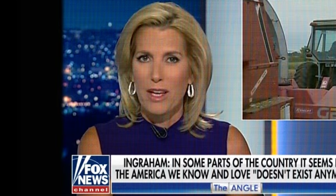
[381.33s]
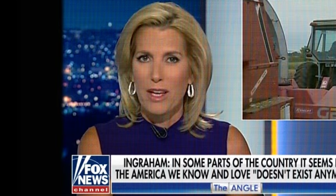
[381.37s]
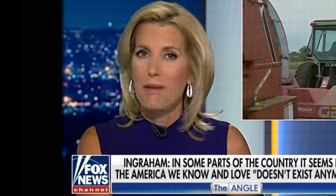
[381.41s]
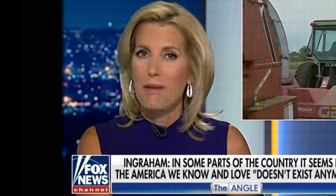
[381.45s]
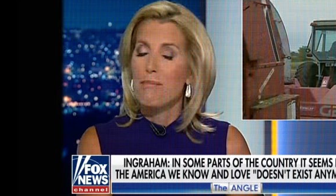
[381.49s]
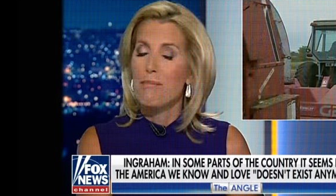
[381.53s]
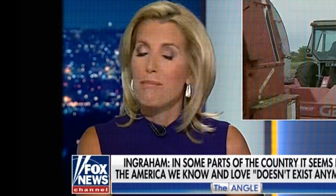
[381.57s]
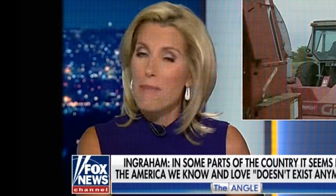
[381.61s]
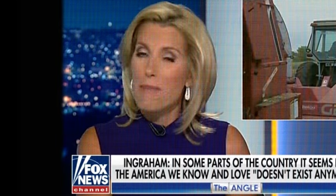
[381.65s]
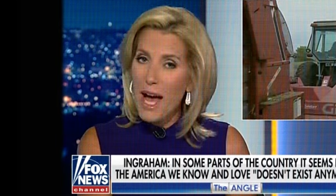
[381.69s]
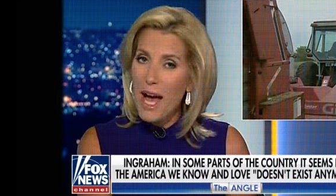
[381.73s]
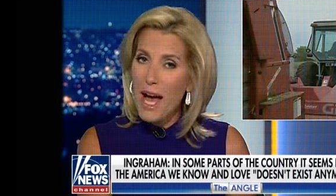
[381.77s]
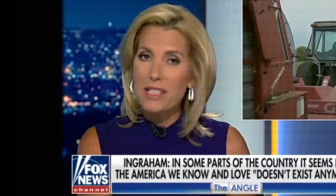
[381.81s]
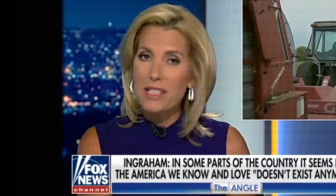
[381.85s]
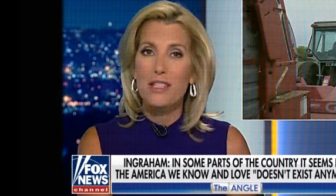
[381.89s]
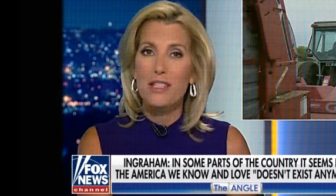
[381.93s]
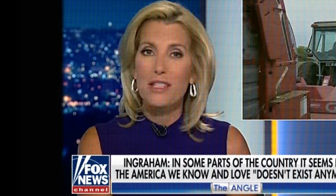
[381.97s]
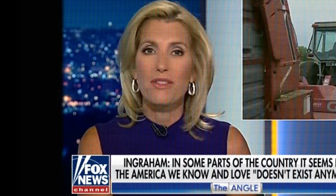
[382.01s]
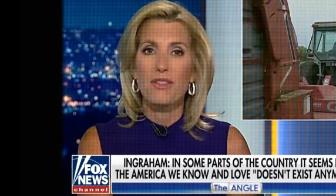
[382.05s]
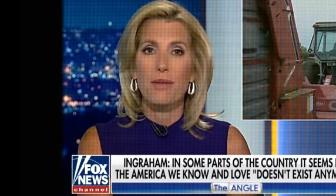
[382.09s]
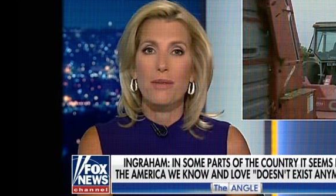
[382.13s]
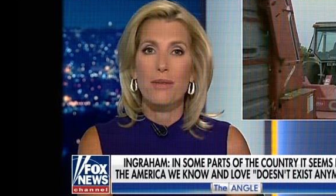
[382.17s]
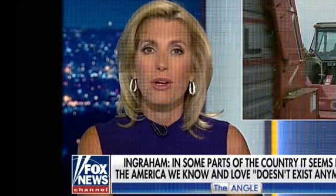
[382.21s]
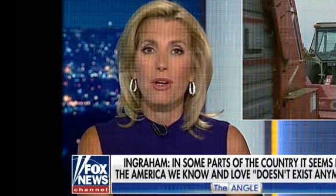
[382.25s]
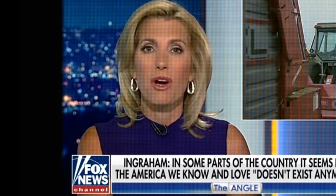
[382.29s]

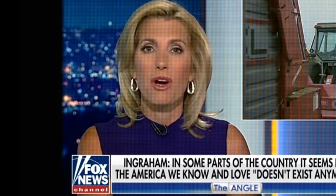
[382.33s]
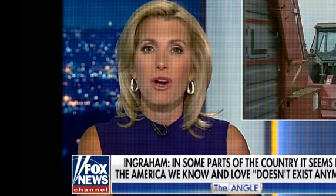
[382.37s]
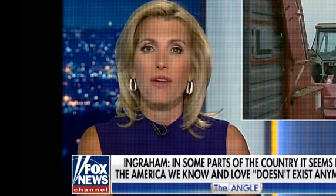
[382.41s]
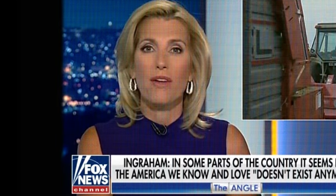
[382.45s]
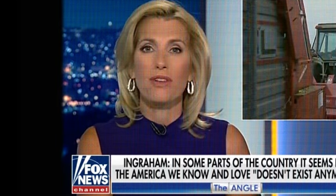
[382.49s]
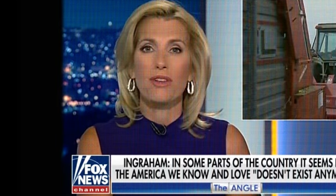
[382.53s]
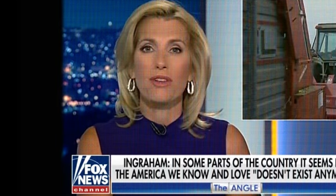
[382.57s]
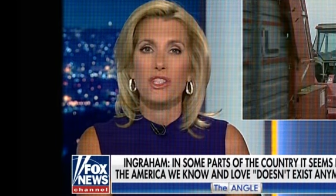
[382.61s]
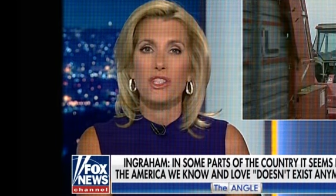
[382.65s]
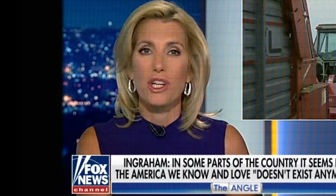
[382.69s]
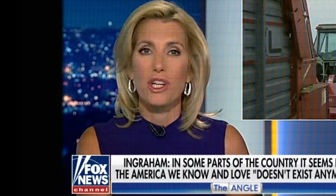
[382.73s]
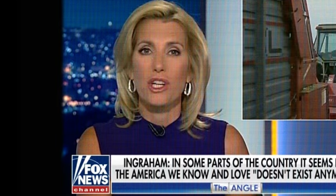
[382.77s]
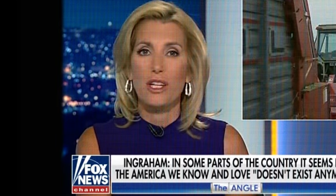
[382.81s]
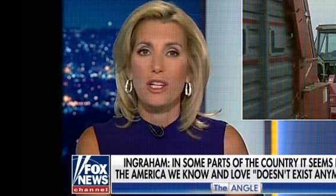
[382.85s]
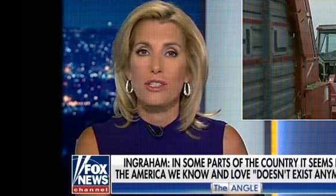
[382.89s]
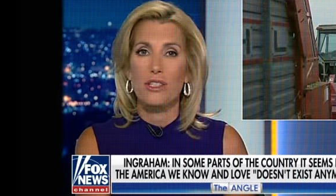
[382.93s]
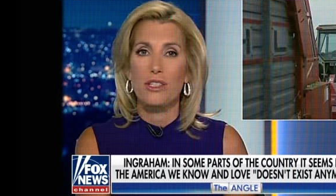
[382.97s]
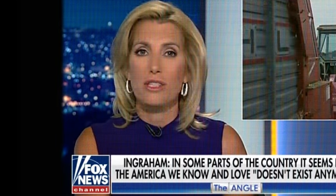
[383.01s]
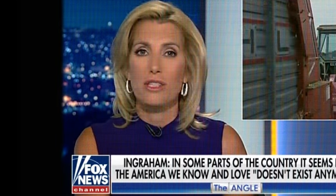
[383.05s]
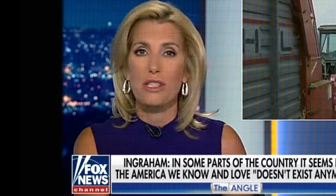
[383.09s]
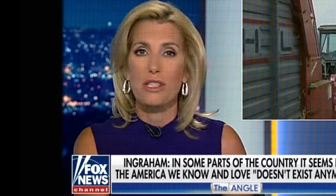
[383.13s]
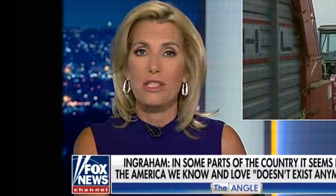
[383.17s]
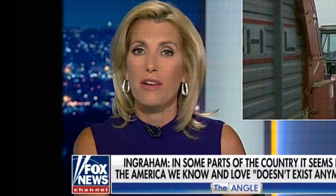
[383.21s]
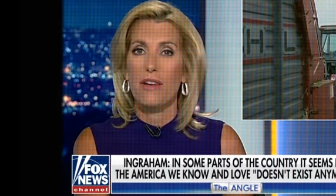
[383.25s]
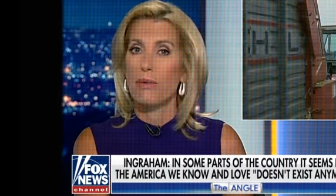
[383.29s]
Massive demographic
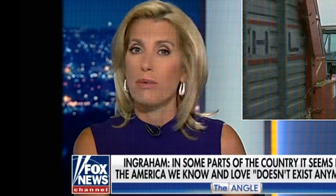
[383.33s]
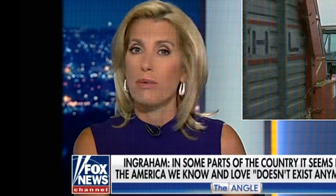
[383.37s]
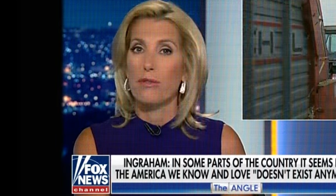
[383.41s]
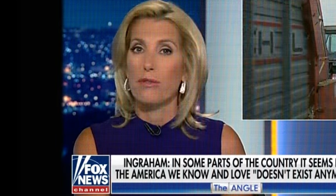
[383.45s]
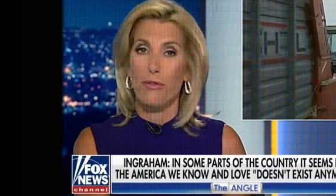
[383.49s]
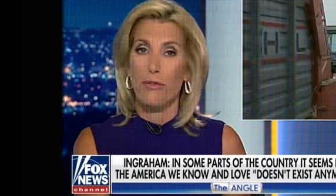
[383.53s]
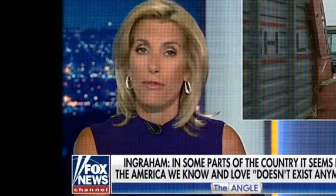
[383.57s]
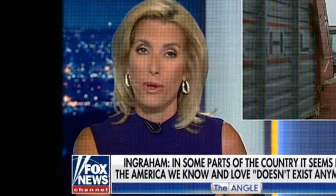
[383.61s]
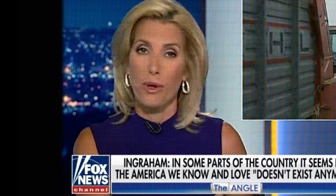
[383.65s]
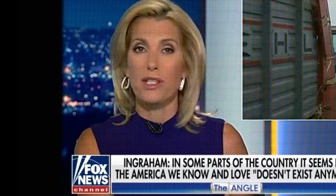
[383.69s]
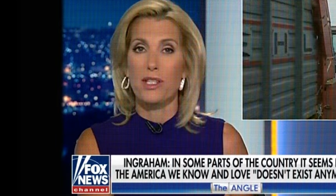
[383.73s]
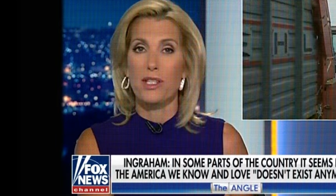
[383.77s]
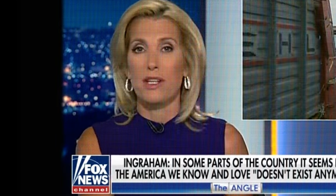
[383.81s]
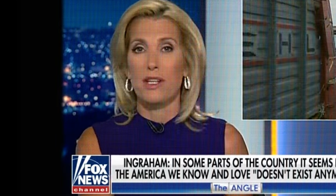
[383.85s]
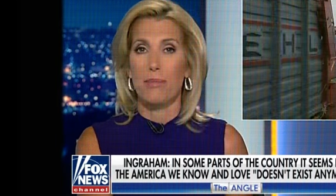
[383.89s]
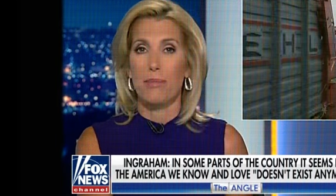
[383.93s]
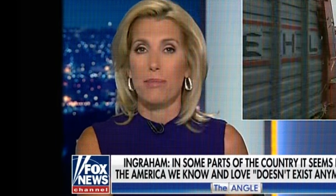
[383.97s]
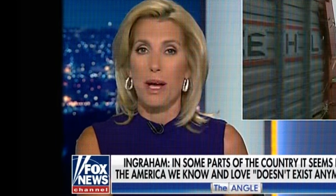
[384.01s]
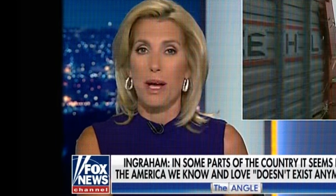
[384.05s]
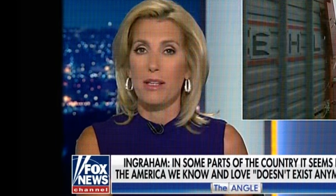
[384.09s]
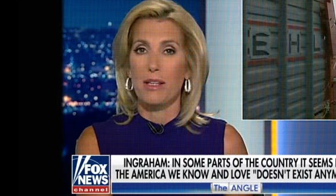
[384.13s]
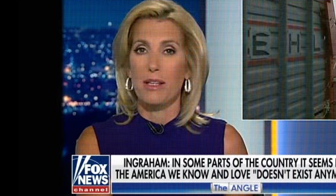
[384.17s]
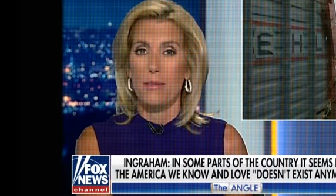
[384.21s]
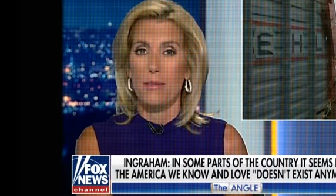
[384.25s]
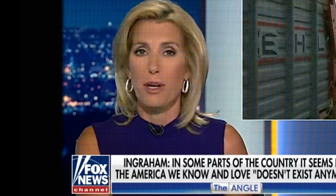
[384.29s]
changes have been foisted
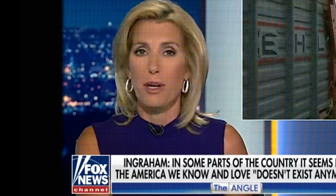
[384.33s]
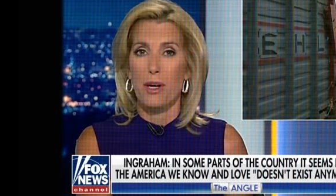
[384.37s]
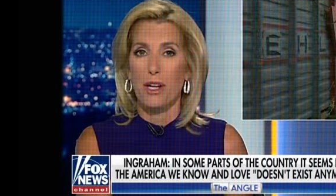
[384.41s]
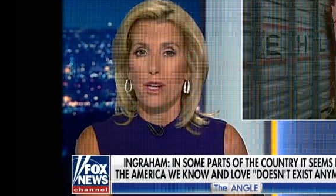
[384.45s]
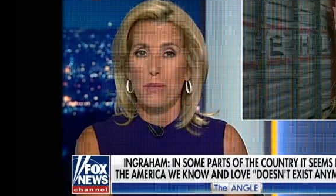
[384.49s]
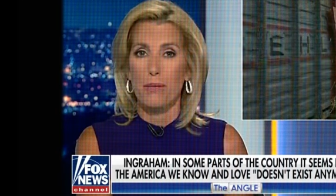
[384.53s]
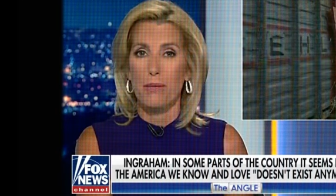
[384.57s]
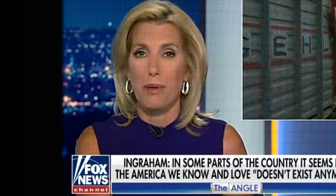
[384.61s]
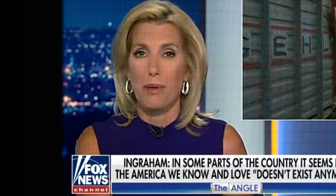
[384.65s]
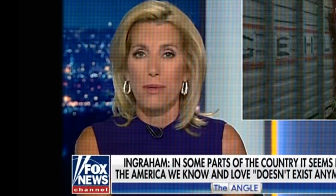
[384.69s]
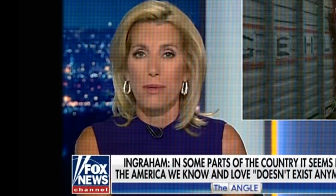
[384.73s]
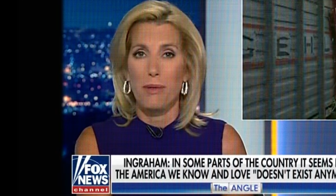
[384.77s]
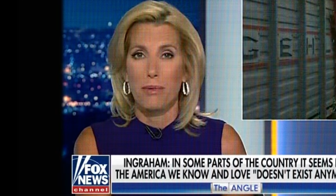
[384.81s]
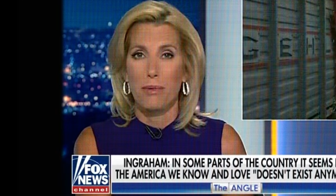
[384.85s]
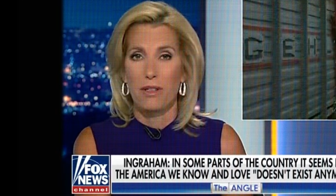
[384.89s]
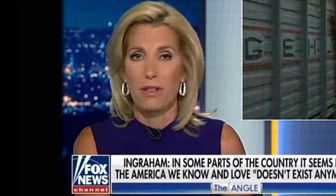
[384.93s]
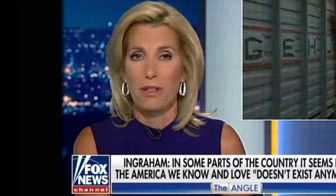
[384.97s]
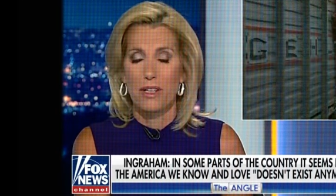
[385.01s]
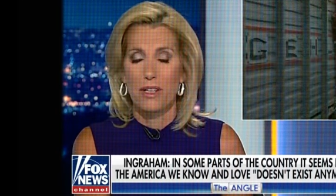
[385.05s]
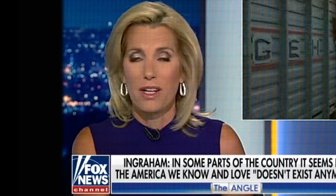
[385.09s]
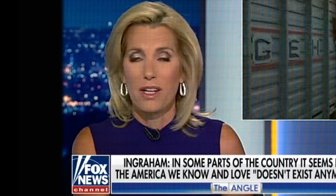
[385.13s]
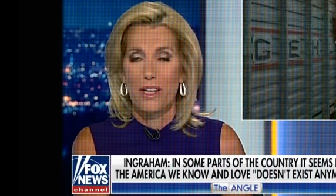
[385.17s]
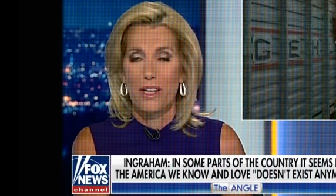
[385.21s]
upon the American people.